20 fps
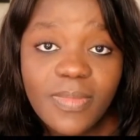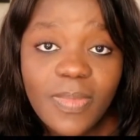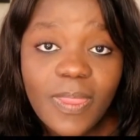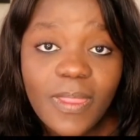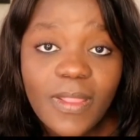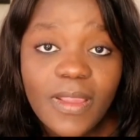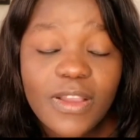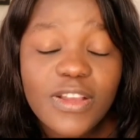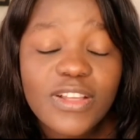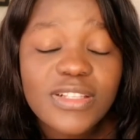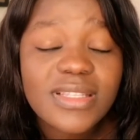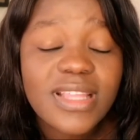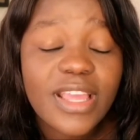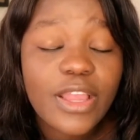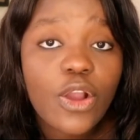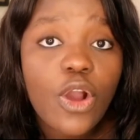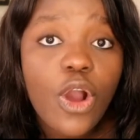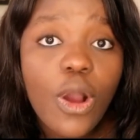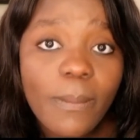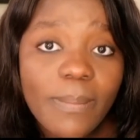because
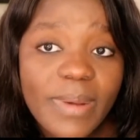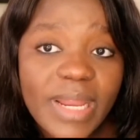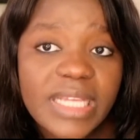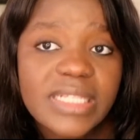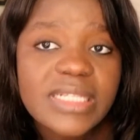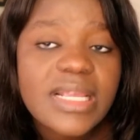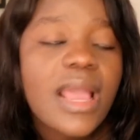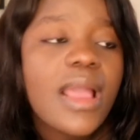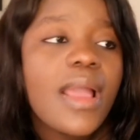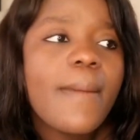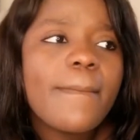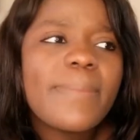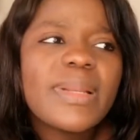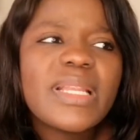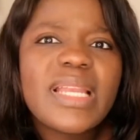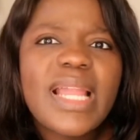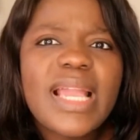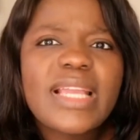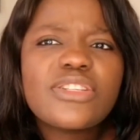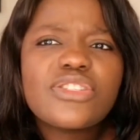they're complex,
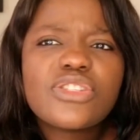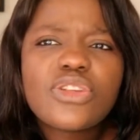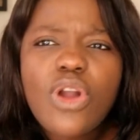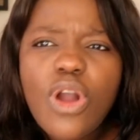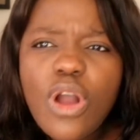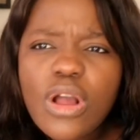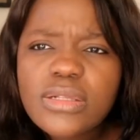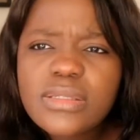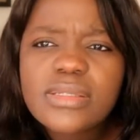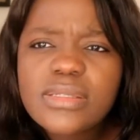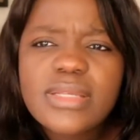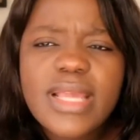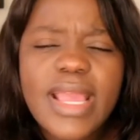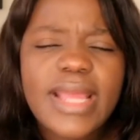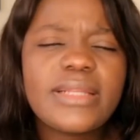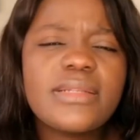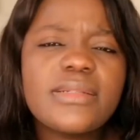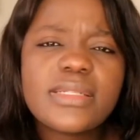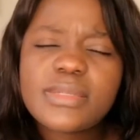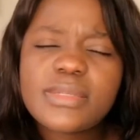but like scones
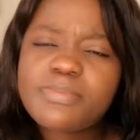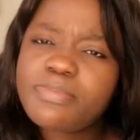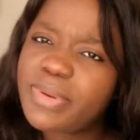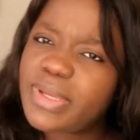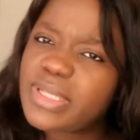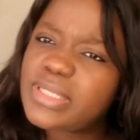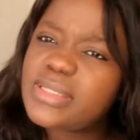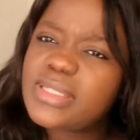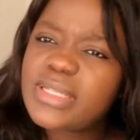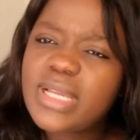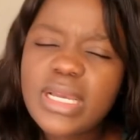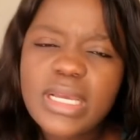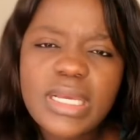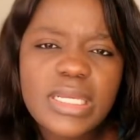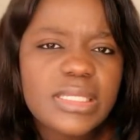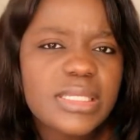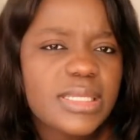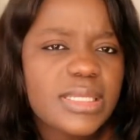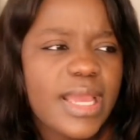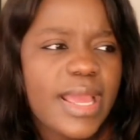and
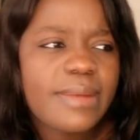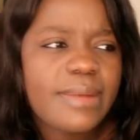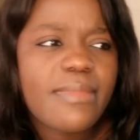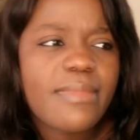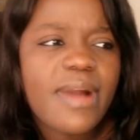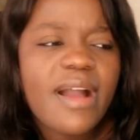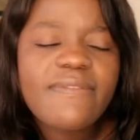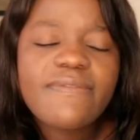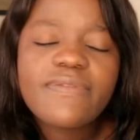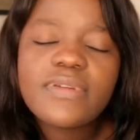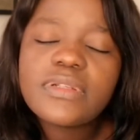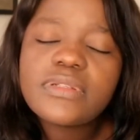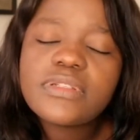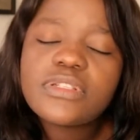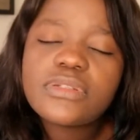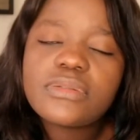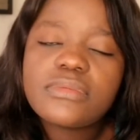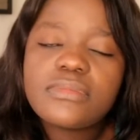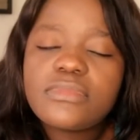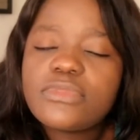biscuits and
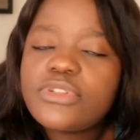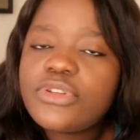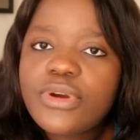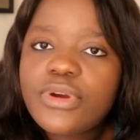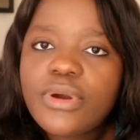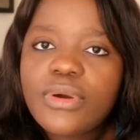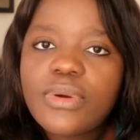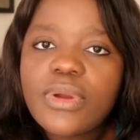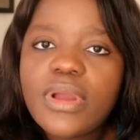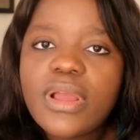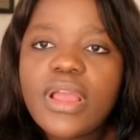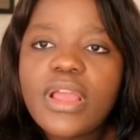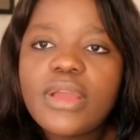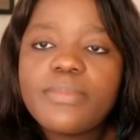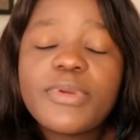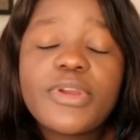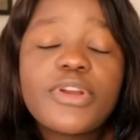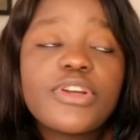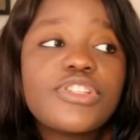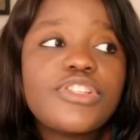muffins, you know,
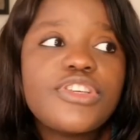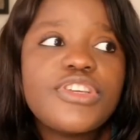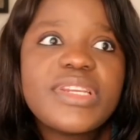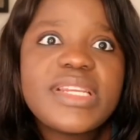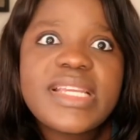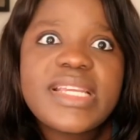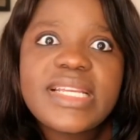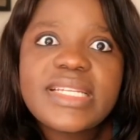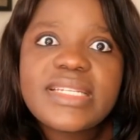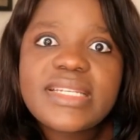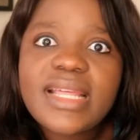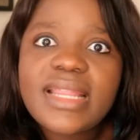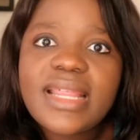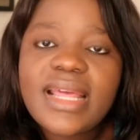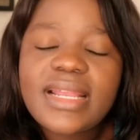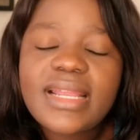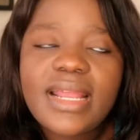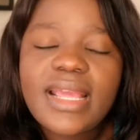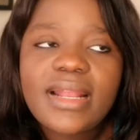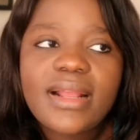because you need
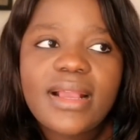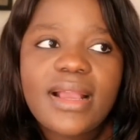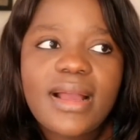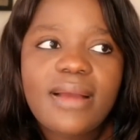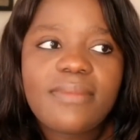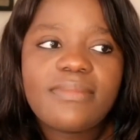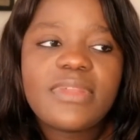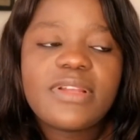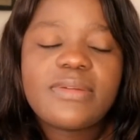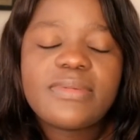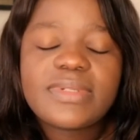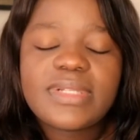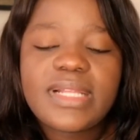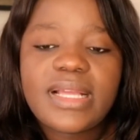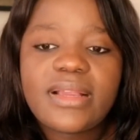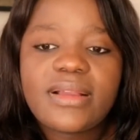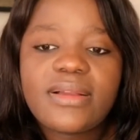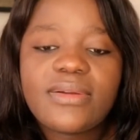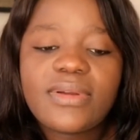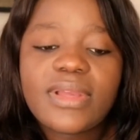that income. Then I was
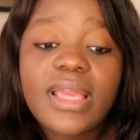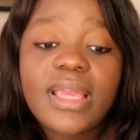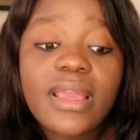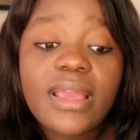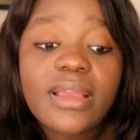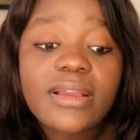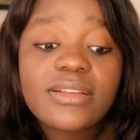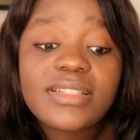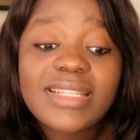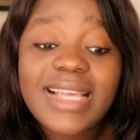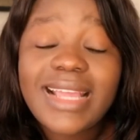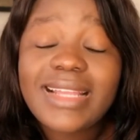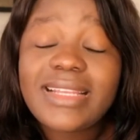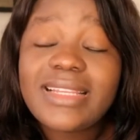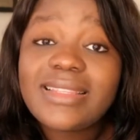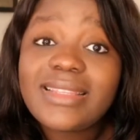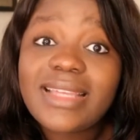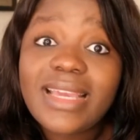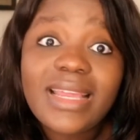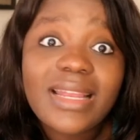like, okay, because I
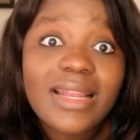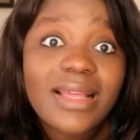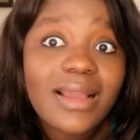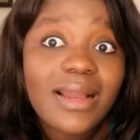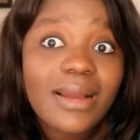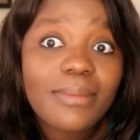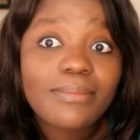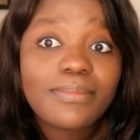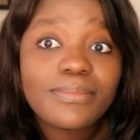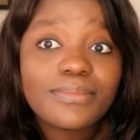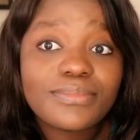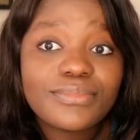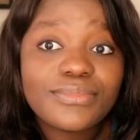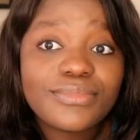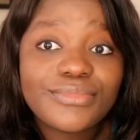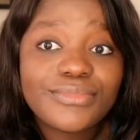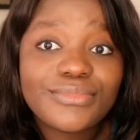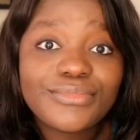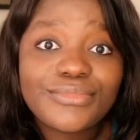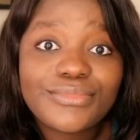need the income.
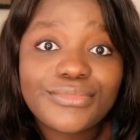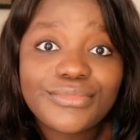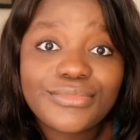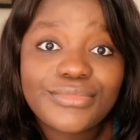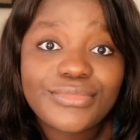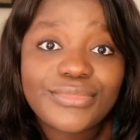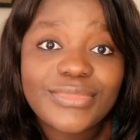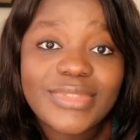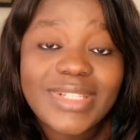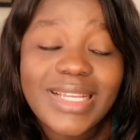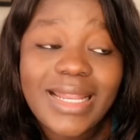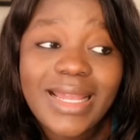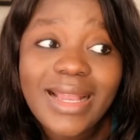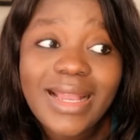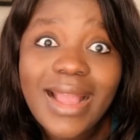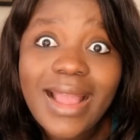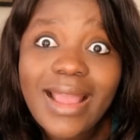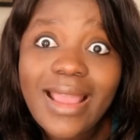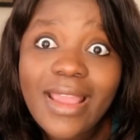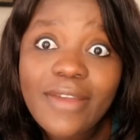
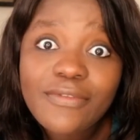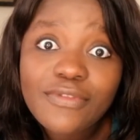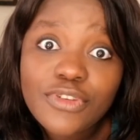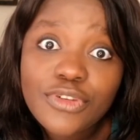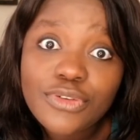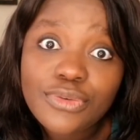Like, I have